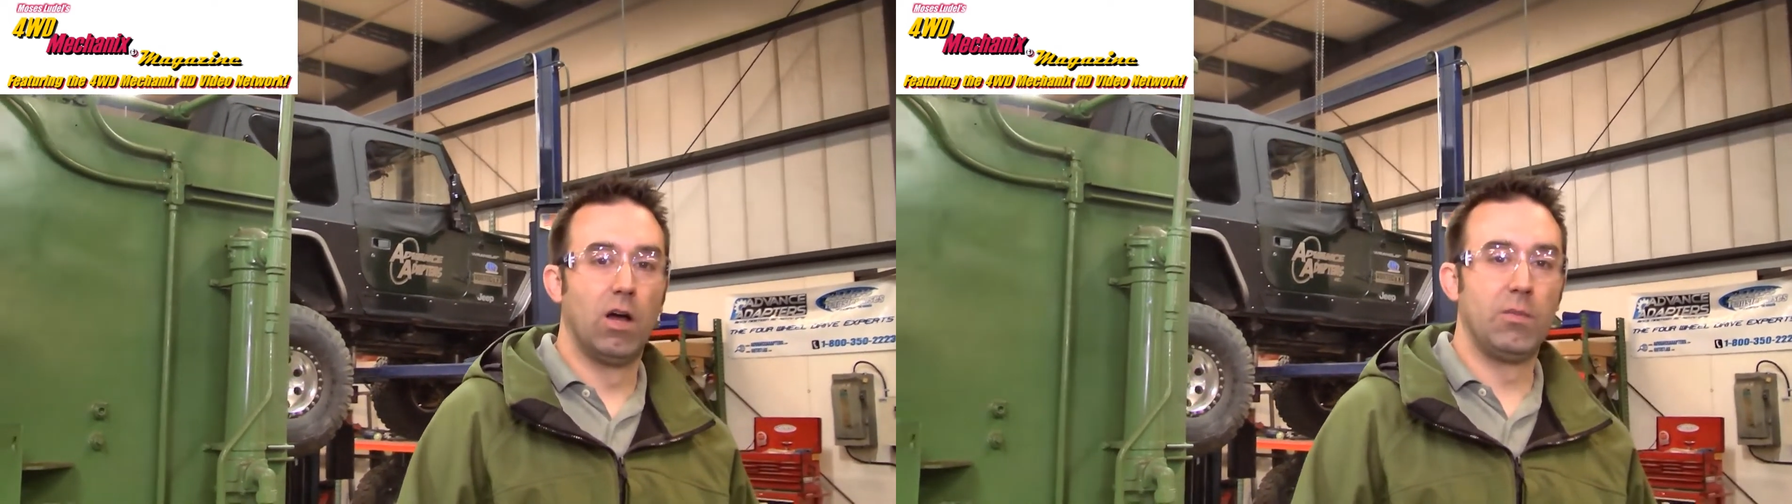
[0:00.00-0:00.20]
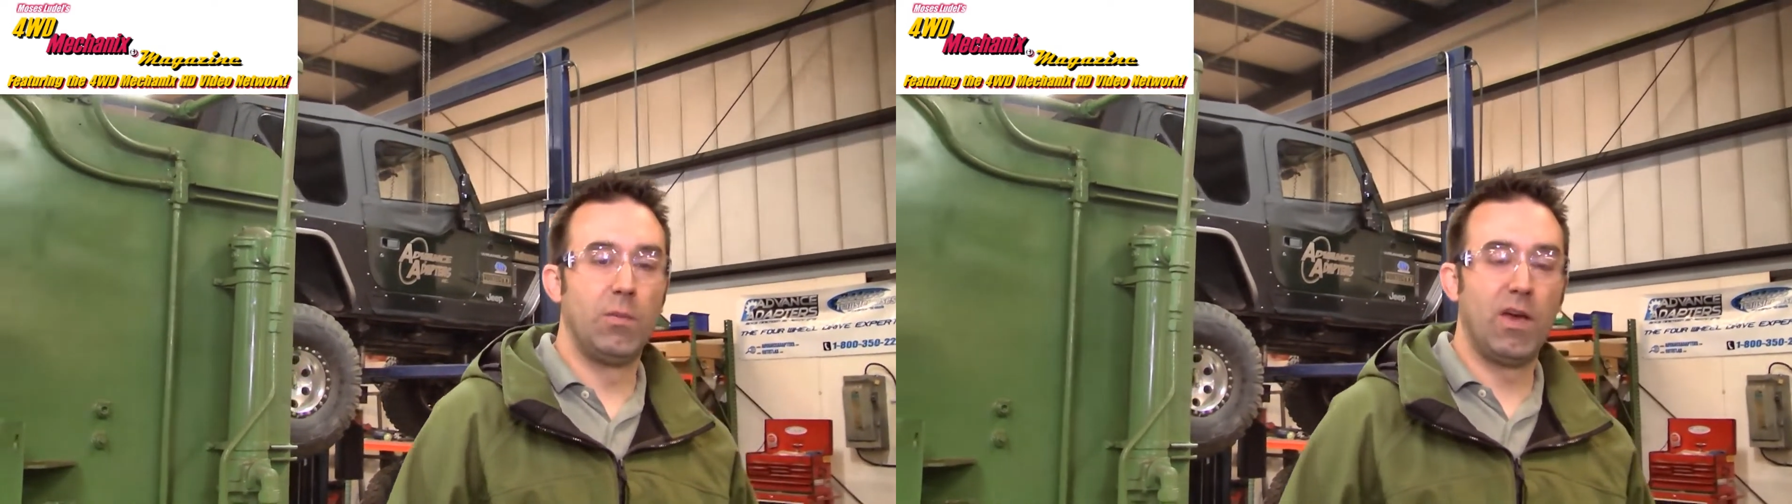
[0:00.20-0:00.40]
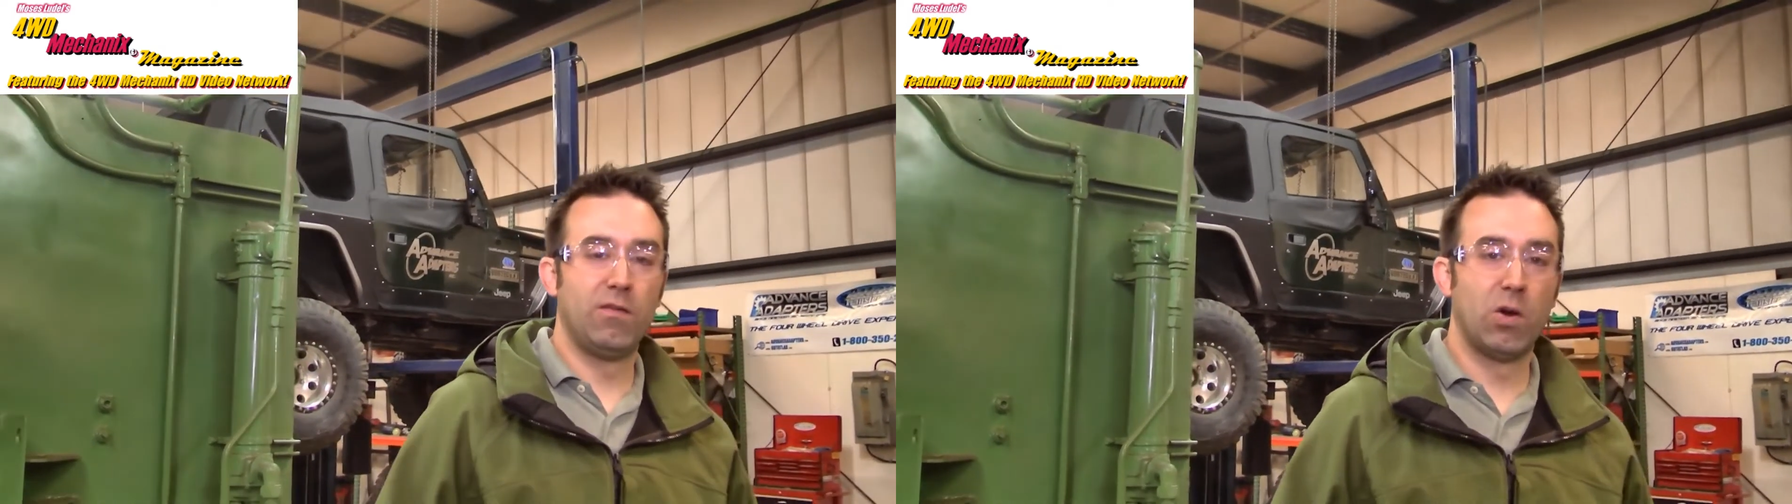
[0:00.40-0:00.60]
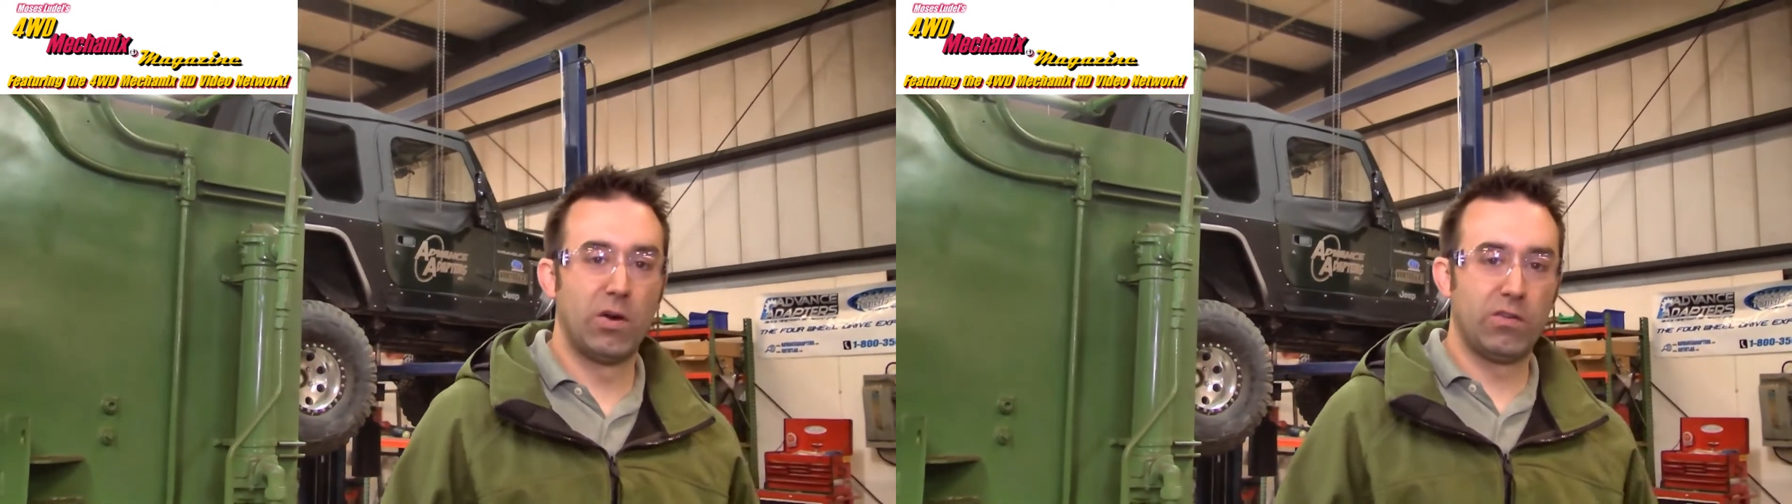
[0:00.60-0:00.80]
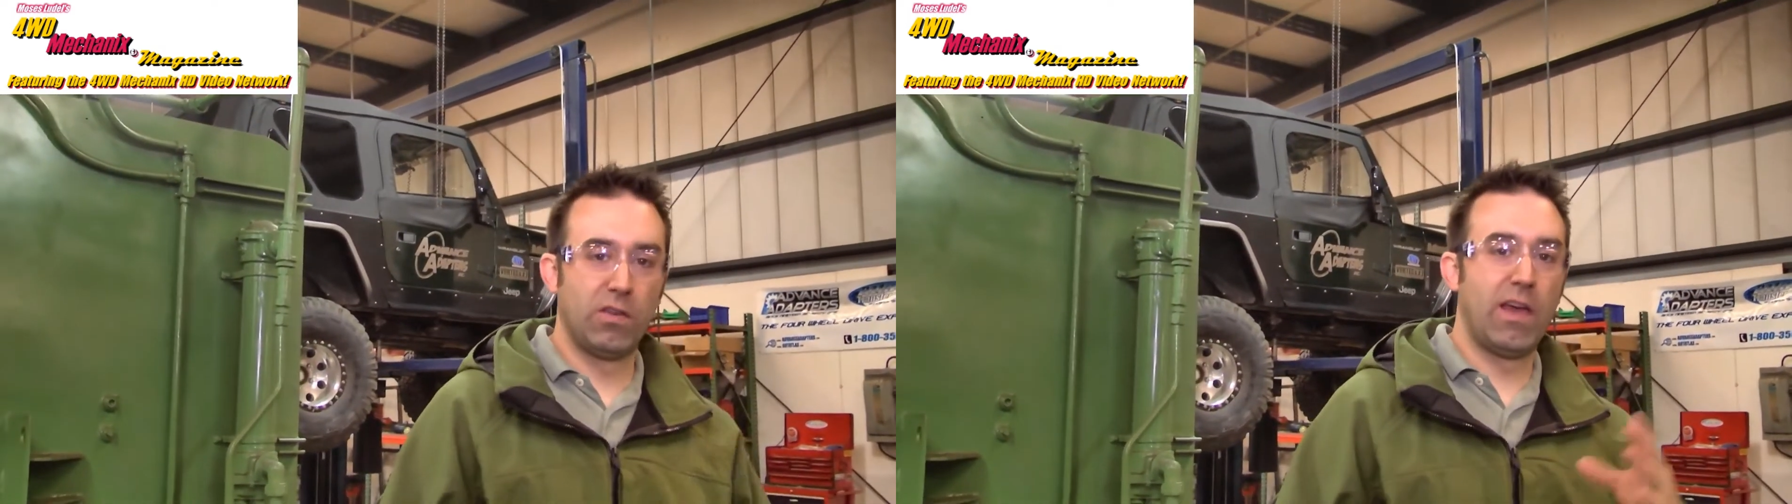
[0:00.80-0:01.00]
You may have
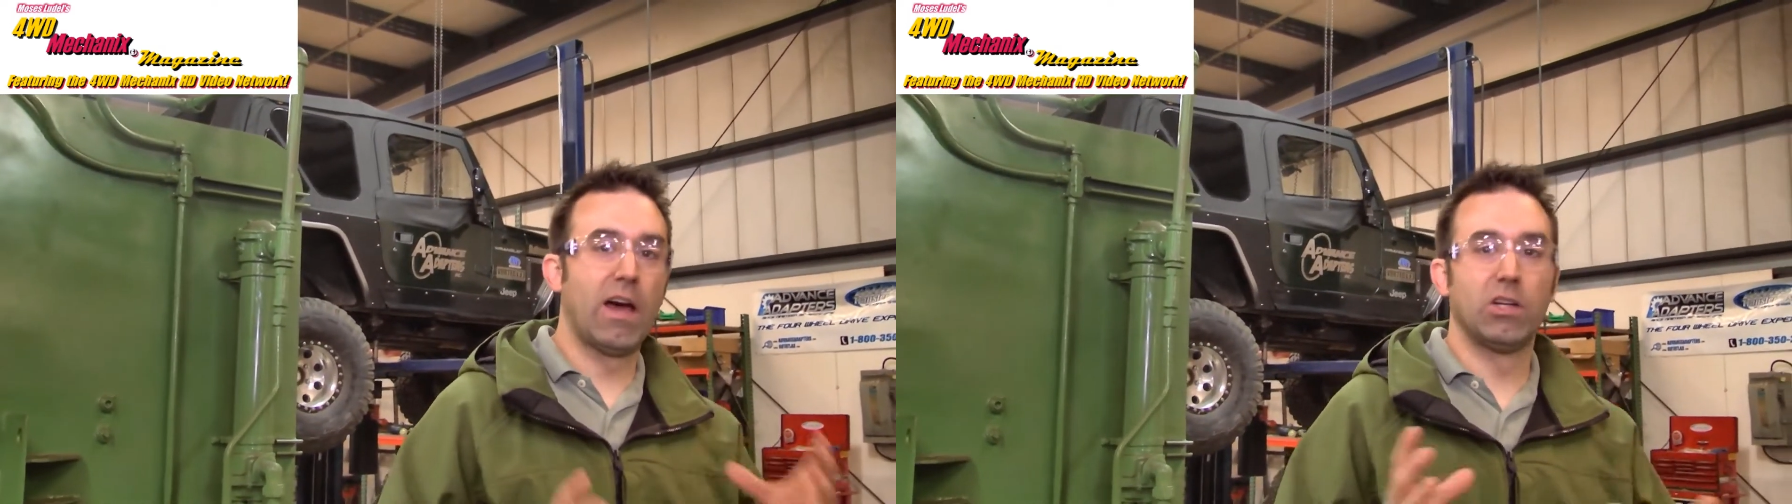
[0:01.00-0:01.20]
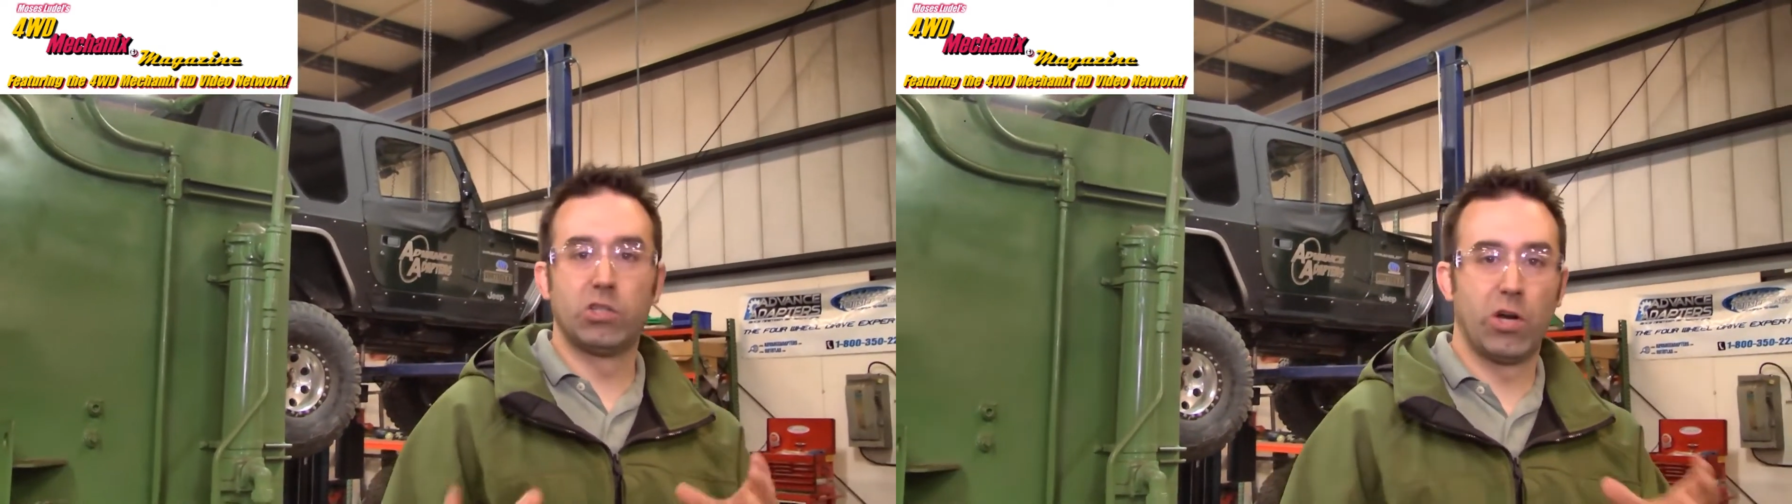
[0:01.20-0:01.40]
noticed in the Atlas